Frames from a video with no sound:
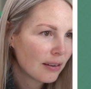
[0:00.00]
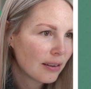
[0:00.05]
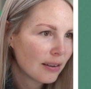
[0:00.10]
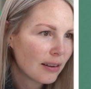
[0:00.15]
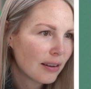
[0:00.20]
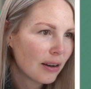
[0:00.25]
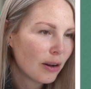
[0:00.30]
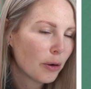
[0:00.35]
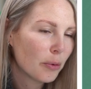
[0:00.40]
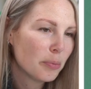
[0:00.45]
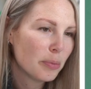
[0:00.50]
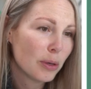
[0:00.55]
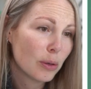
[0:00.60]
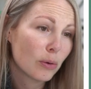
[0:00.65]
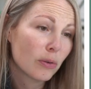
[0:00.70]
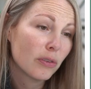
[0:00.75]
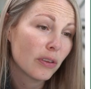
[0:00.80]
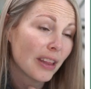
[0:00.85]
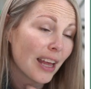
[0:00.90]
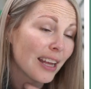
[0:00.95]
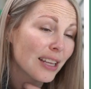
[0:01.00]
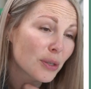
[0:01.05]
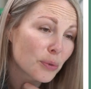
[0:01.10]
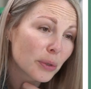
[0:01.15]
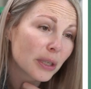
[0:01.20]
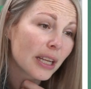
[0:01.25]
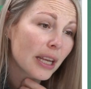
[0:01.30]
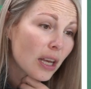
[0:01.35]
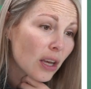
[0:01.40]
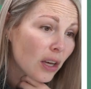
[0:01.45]
Oh, beautiful. That's
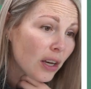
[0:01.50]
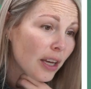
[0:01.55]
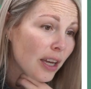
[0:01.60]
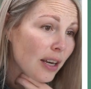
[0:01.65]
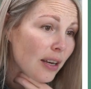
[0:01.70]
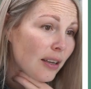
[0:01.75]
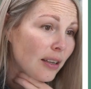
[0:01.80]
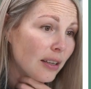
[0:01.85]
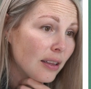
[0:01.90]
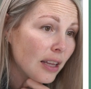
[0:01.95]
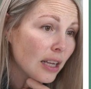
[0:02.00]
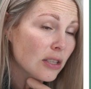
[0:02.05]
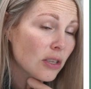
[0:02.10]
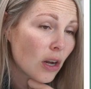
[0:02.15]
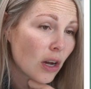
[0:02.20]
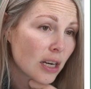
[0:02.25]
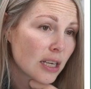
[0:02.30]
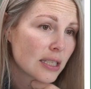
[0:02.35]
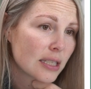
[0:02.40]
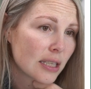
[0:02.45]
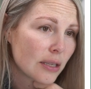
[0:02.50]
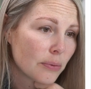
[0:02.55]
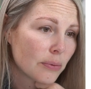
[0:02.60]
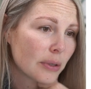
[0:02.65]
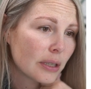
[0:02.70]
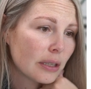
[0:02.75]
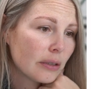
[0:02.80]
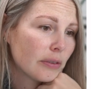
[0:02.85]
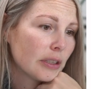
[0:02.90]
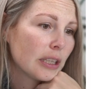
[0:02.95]
really good. That's honestly
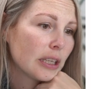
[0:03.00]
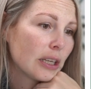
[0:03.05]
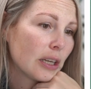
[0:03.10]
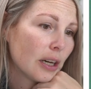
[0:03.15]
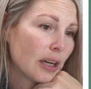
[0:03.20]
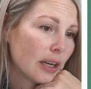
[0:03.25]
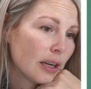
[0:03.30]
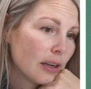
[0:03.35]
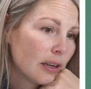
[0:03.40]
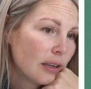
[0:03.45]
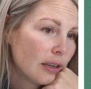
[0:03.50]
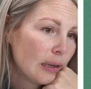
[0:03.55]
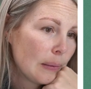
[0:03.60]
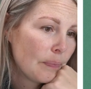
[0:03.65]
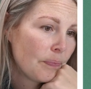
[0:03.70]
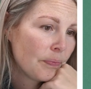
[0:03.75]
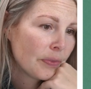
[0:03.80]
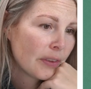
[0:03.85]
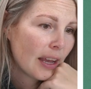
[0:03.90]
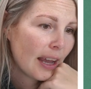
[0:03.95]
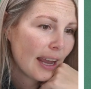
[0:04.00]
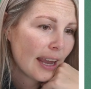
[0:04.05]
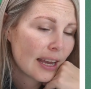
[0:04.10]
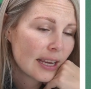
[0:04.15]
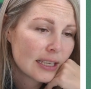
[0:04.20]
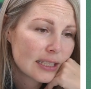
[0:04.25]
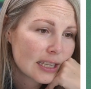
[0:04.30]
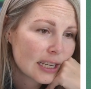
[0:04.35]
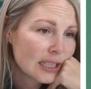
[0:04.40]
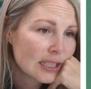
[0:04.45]
really, really good.
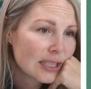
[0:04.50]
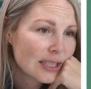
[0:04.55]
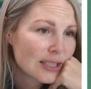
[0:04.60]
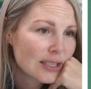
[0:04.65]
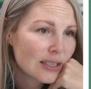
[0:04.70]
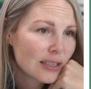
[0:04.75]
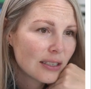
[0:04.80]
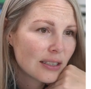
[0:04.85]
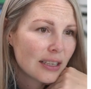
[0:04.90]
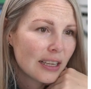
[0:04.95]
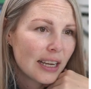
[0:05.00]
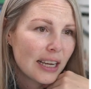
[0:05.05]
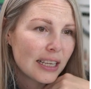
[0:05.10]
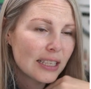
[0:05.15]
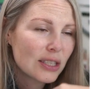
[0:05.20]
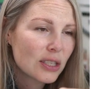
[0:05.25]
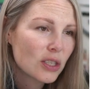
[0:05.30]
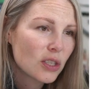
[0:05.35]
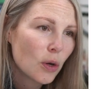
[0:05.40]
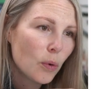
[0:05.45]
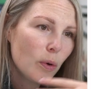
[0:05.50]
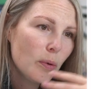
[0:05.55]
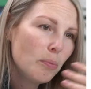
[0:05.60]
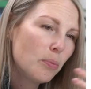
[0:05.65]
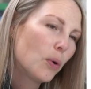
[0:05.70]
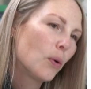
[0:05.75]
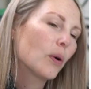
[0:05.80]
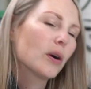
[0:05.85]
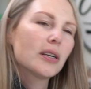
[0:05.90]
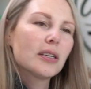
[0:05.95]
And it's so
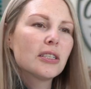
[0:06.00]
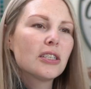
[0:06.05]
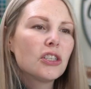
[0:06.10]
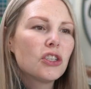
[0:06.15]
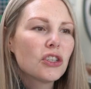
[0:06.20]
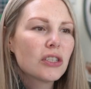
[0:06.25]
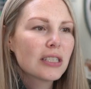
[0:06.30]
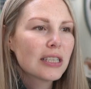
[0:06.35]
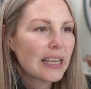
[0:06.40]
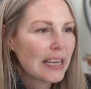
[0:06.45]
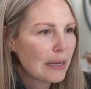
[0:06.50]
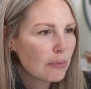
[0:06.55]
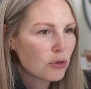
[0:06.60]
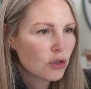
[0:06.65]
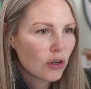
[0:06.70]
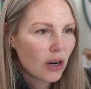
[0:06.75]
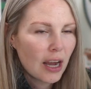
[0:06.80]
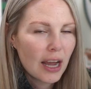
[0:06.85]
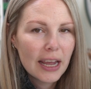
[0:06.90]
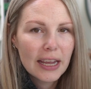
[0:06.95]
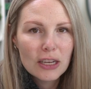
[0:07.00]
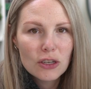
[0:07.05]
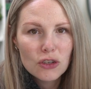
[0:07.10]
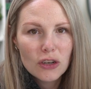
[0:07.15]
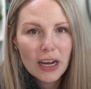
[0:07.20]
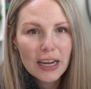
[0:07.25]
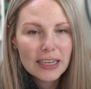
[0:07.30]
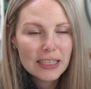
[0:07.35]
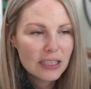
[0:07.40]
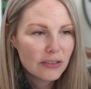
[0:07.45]
important to just keep trying and
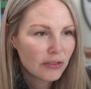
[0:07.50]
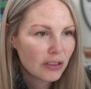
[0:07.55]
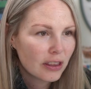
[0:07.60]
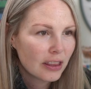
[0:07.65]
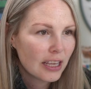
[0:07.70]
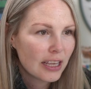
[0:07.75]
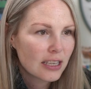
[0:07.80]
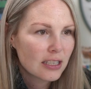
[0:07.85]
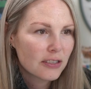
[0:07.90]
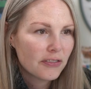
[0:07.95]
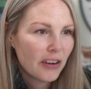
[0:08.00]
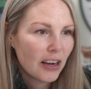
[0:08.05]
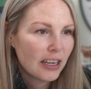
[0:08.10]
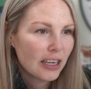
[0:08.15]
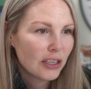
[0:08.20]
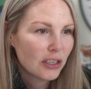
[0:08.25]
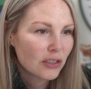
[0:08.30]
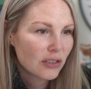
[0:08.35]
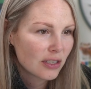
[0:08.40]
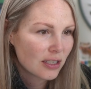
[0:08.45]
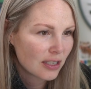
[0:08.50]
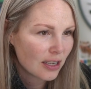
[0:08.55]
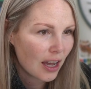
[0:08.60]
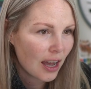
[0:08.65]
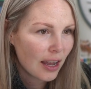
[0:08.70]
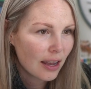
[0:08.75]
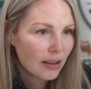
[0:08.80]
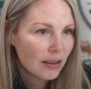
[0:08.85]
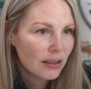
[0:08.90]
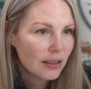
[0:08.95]
trying different things, finding your
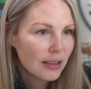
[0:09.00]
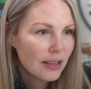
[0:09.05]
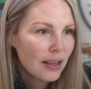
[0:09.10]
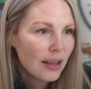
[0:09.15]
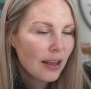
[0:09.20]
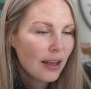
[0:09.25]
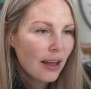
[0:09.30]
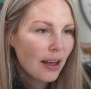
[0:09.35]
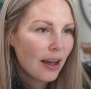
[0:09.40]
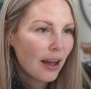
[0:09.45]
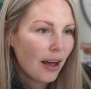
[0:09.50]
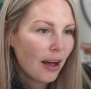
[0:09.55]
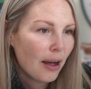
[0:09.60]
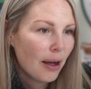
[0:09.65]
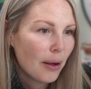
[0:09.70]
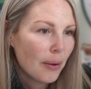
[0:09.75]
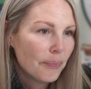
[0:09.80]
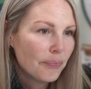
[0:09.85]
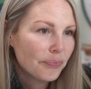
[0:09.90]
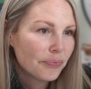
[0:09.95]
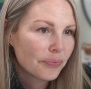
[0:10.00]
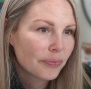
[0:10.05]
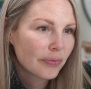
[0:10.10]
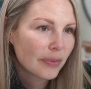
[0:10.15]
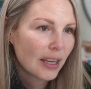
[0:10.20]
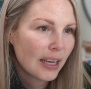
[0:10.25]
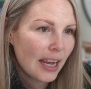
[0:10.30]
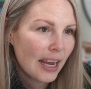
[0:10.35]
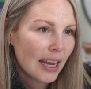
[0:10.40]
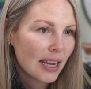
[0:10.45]
style.
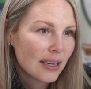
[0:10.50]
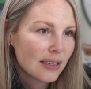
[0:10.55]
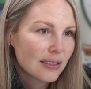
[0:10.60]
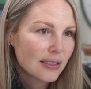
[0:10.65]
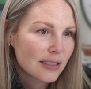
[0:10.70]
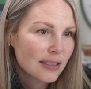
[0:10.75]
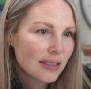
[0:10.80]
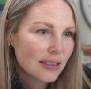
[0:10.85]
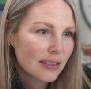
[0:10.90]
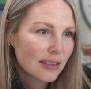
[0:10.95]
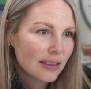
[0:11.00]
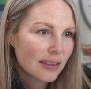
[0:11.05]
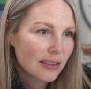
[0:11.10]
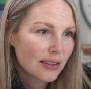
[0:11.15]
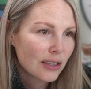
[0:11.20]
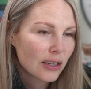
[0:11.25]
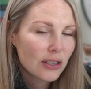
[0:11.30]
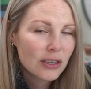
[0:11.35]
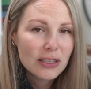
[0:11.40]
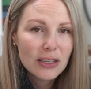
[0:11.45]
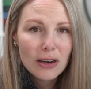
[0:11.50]
And there's an